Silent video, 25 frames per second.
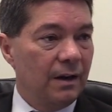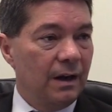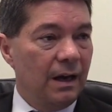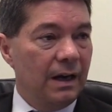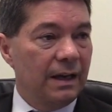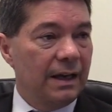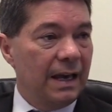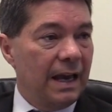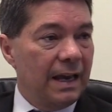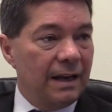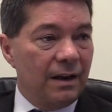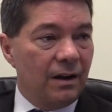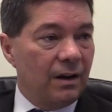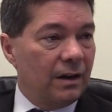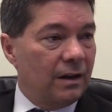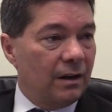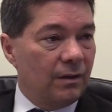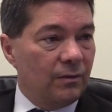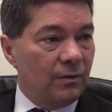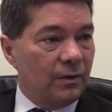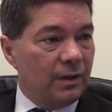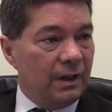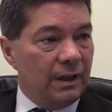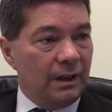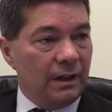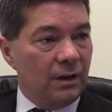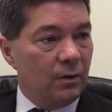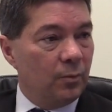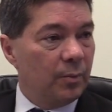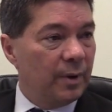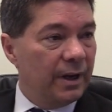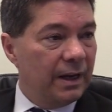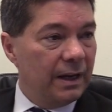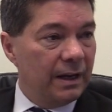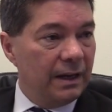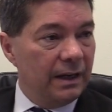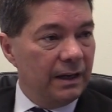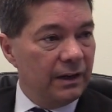again, I don't think there'll
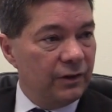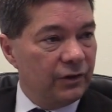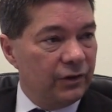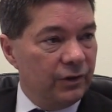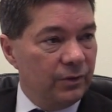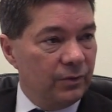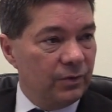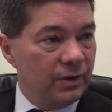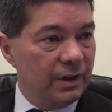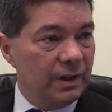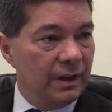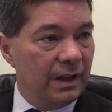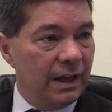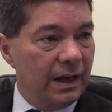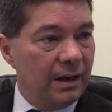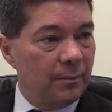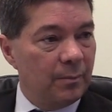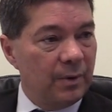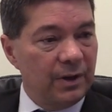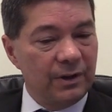be any issues in that.